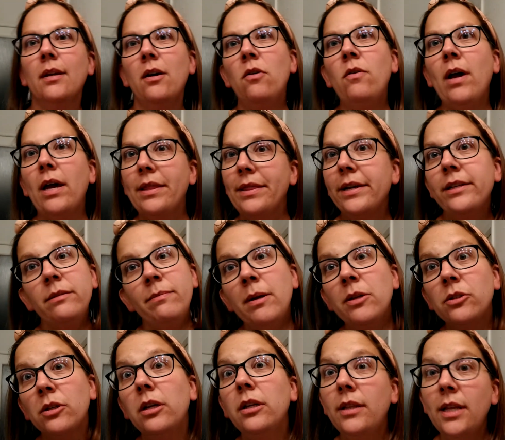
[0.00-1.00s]
Okay, that
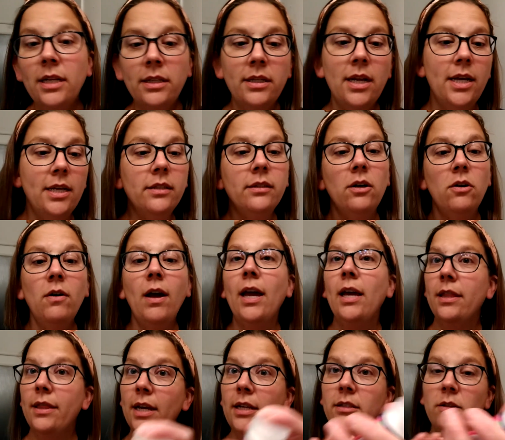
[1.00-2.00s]
smells good. That's nice. Okay,
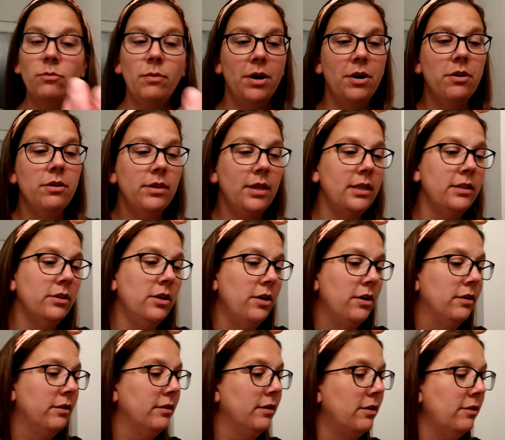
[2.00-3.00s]
that's a winner. That's
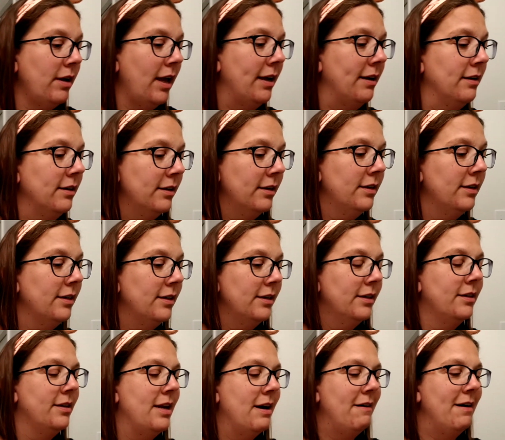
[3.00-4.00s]
good. Okay.
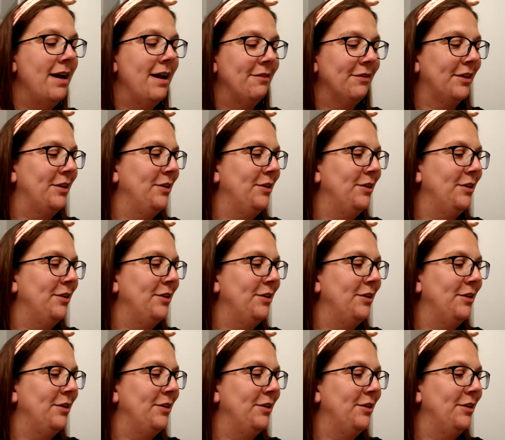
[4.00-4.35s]
Now I have